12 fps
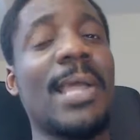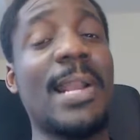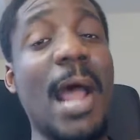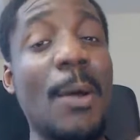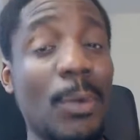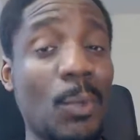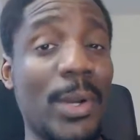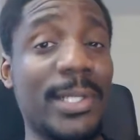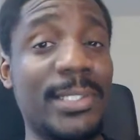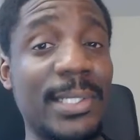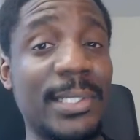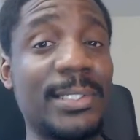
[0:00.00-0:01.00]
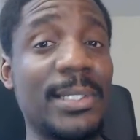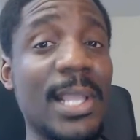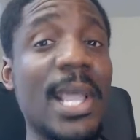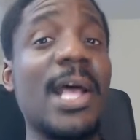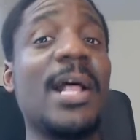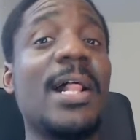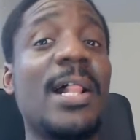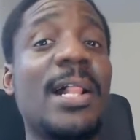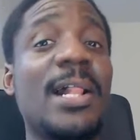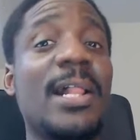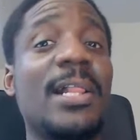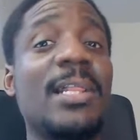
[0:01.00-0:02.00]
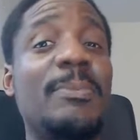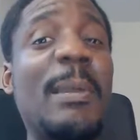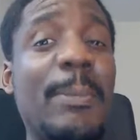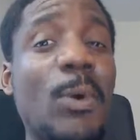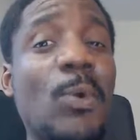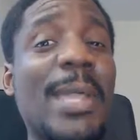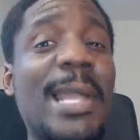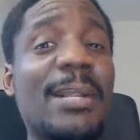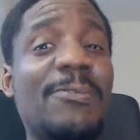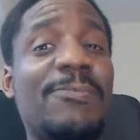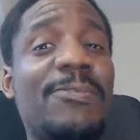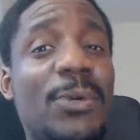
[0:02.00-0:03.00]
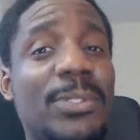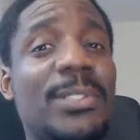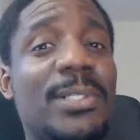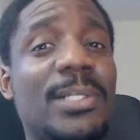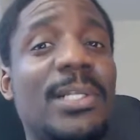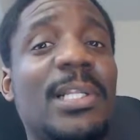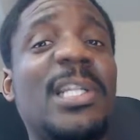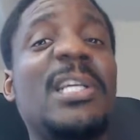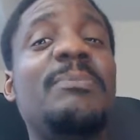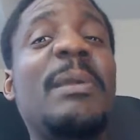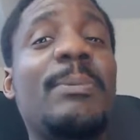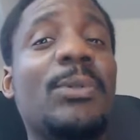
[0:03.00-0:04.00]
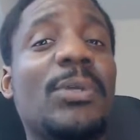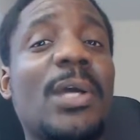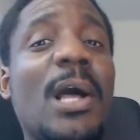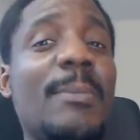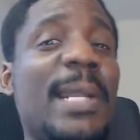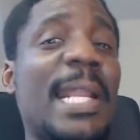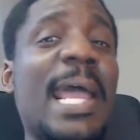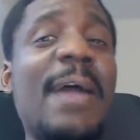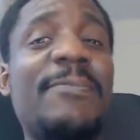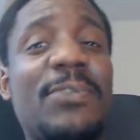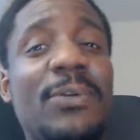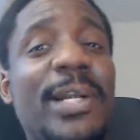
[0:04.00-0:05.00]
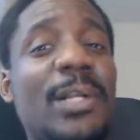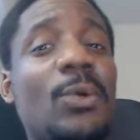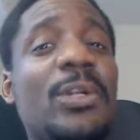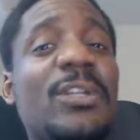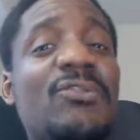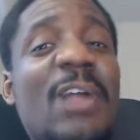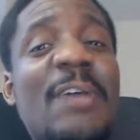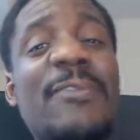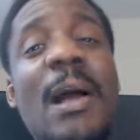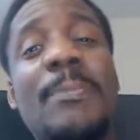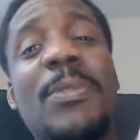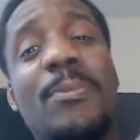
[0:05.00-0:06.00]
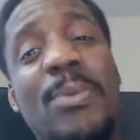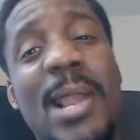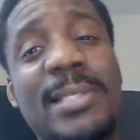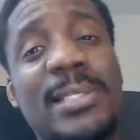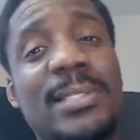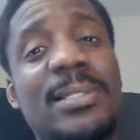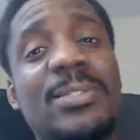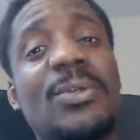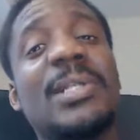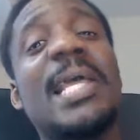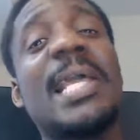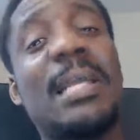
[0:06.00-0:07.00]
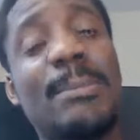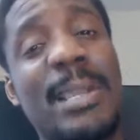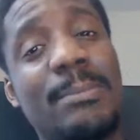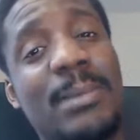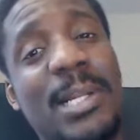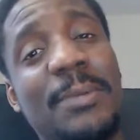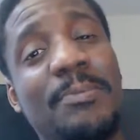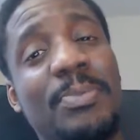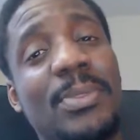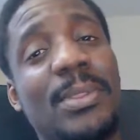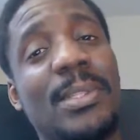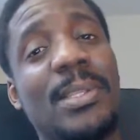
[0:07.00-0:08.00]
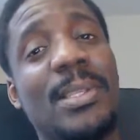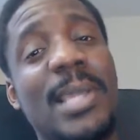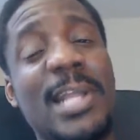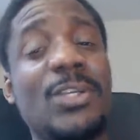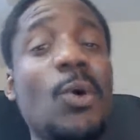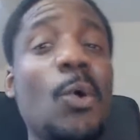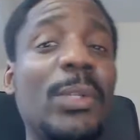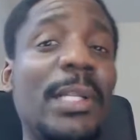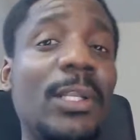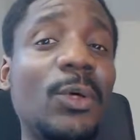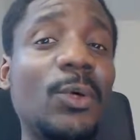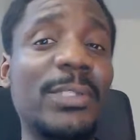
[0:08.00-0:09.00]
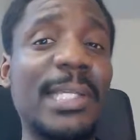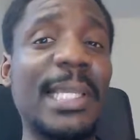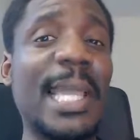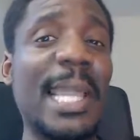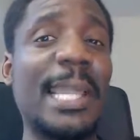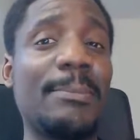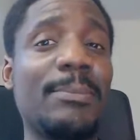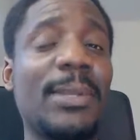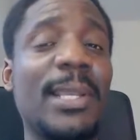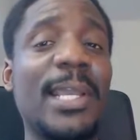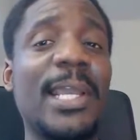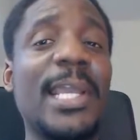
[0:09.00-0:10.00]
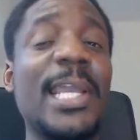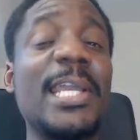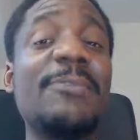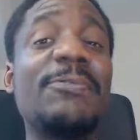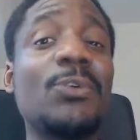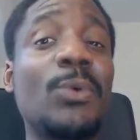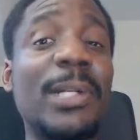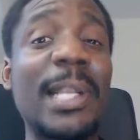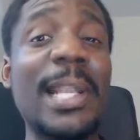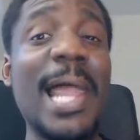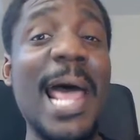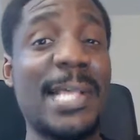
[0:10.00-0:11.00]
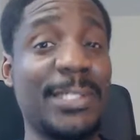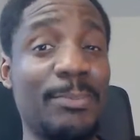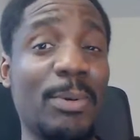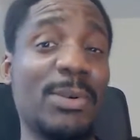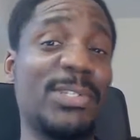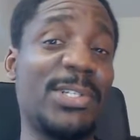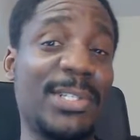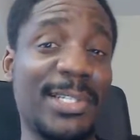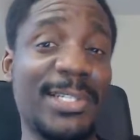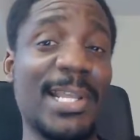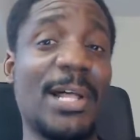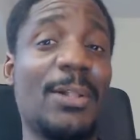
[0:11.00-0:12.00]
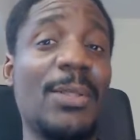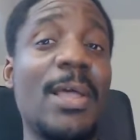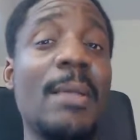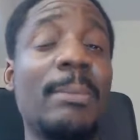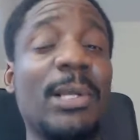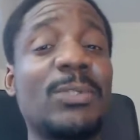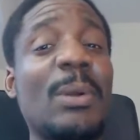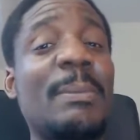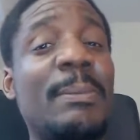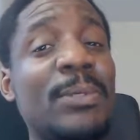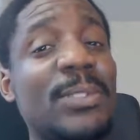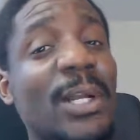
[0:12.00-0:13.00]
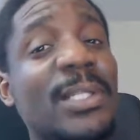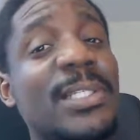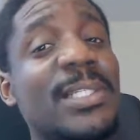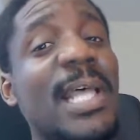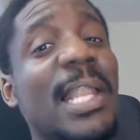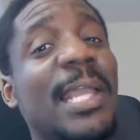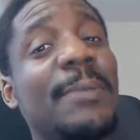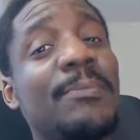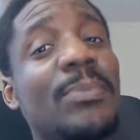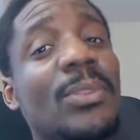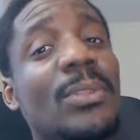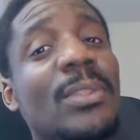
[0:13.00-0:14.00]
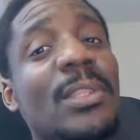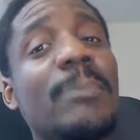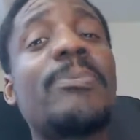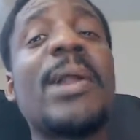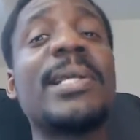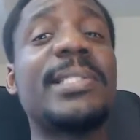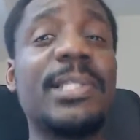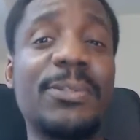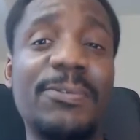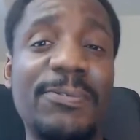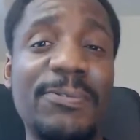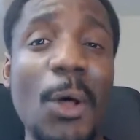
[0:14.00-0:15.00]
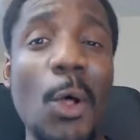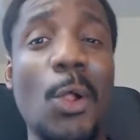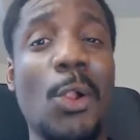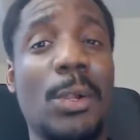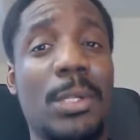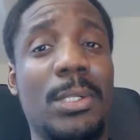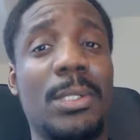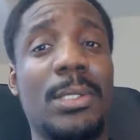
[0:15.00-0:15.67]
And how it works is, the people who get in first need people to come in after in order to drive up the prices so that they can make money. And you only lose the game if you are the last person to sell. Because when people start selling, the prices fall.